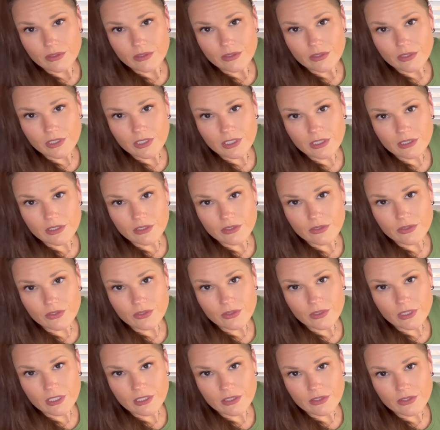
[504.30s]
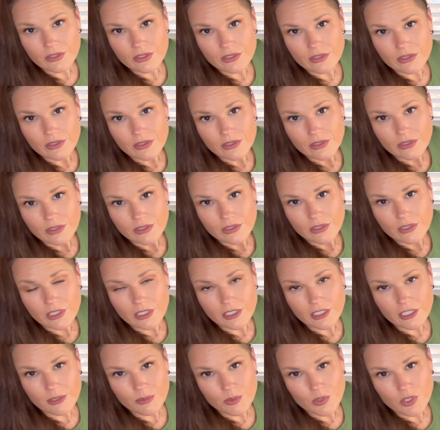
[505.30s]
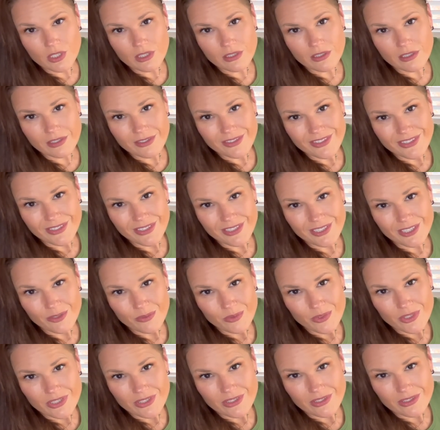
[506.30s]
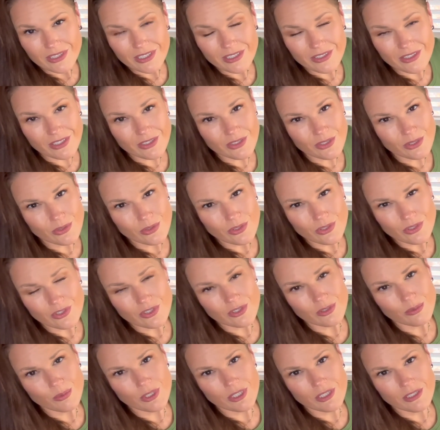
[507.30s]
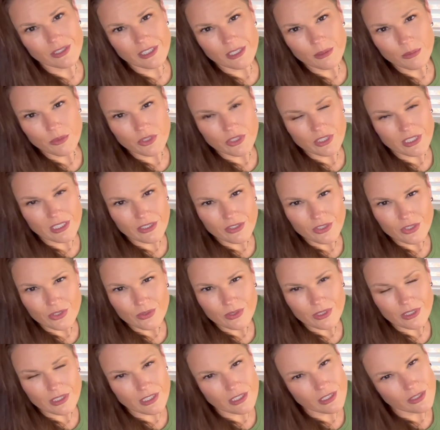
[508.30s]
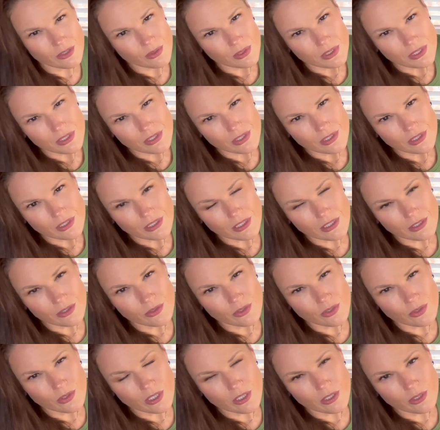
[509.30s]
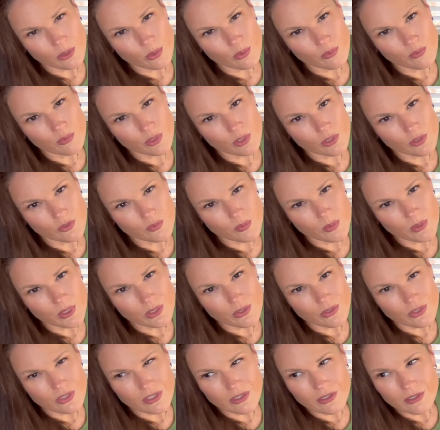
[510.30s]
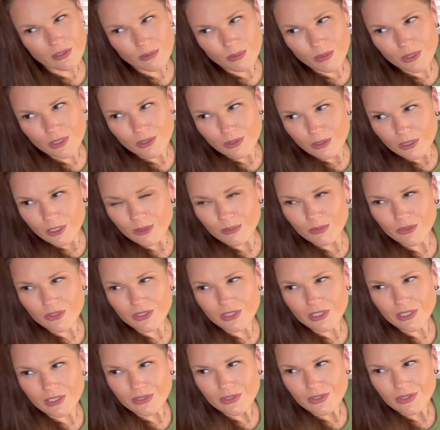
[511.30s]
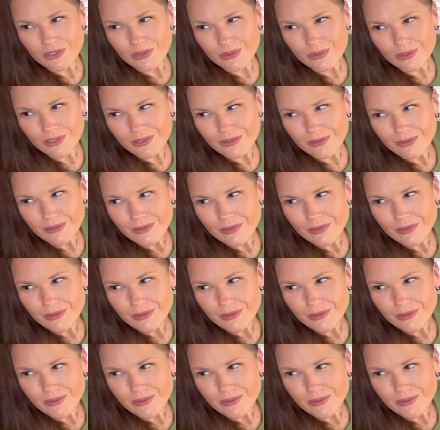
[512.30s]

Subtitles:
You get to do screenings? I keep seeing lights and cameras. I told you there's a little bit of glamour attached to it. I can't quite see it. I don't know how you're involved, but there's a little bit of glamour attached to it.